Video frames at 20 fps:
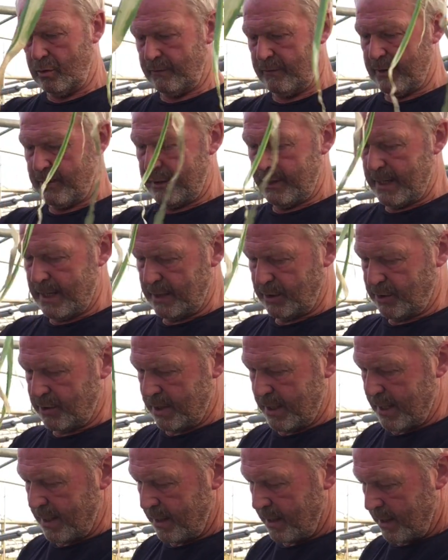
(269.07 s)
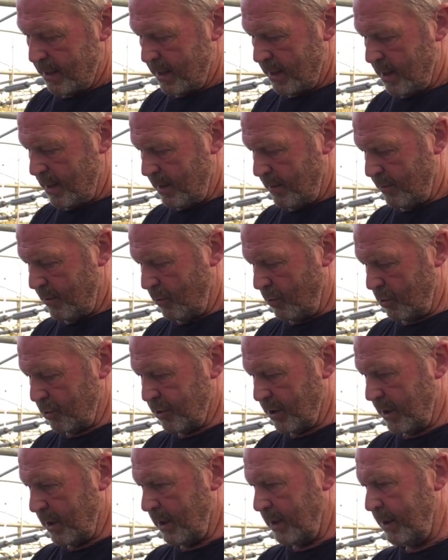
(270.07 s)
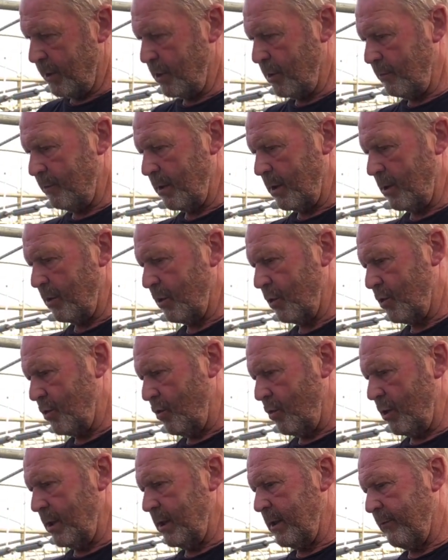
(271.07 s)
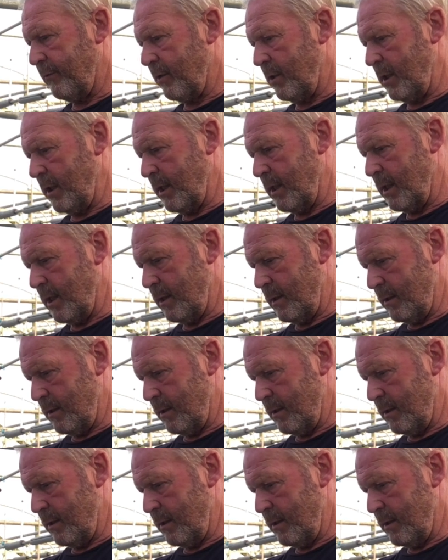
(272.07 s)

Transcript: look very nice there. But once they're cleaned up, they look a totally different leek.